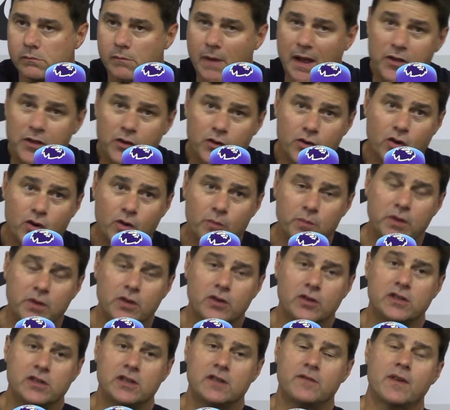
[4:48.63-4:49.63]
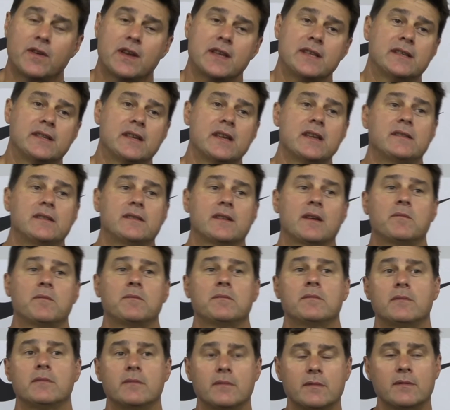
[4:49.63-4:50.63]
I don't know because if I say
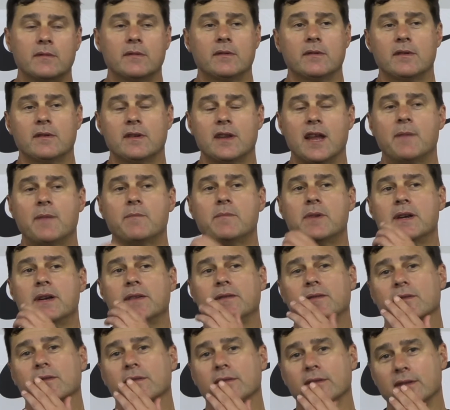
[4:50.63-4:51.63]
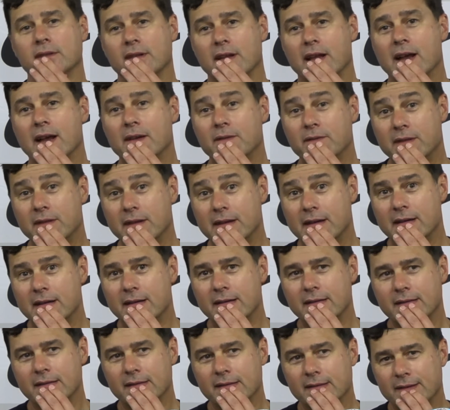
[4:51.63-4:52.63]
some numbers
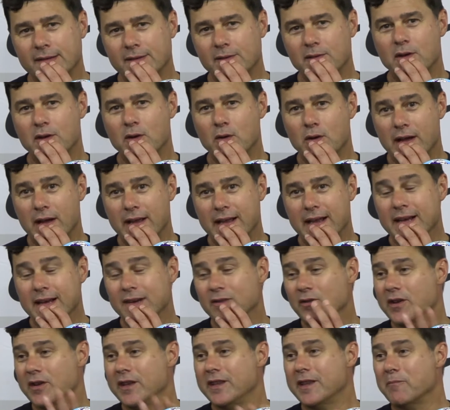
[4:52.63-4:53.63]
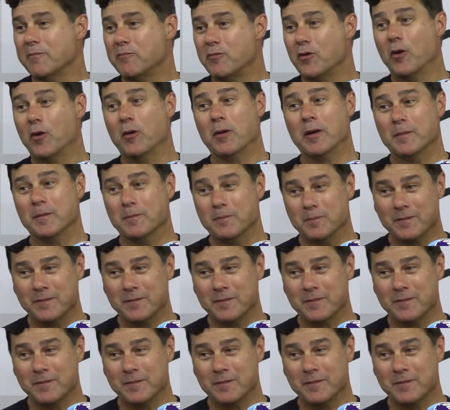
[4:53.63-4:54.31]
after, you know, I can create a problem.